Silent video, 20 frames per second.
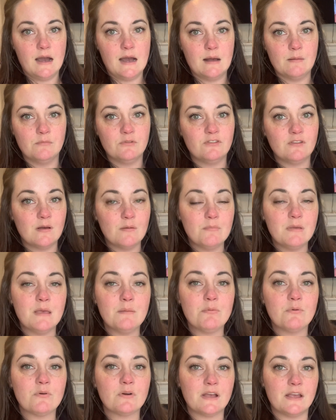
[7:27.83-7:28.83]
Some
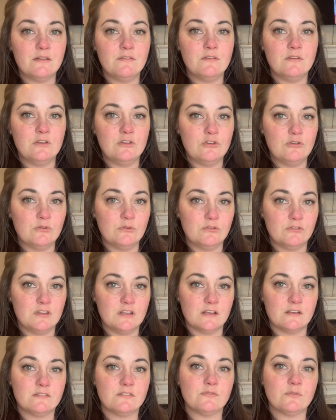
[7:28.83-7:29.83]
people can use the
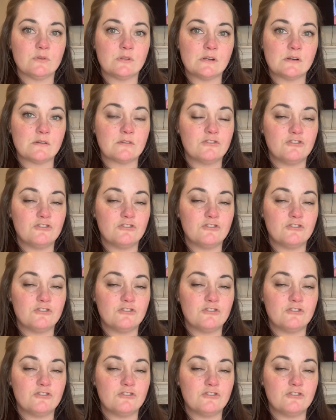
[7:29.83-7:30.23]
exfoliator